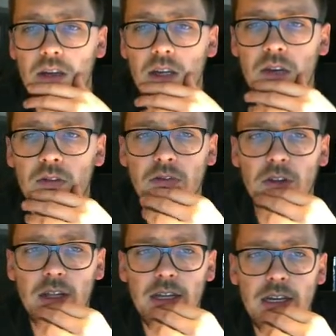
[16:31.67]
even if
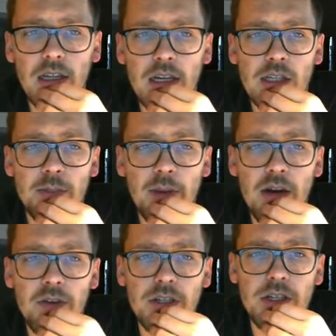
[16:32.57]
illegal, it's
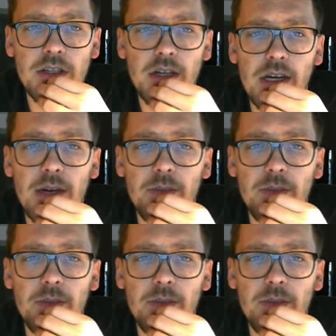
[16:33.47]
better for society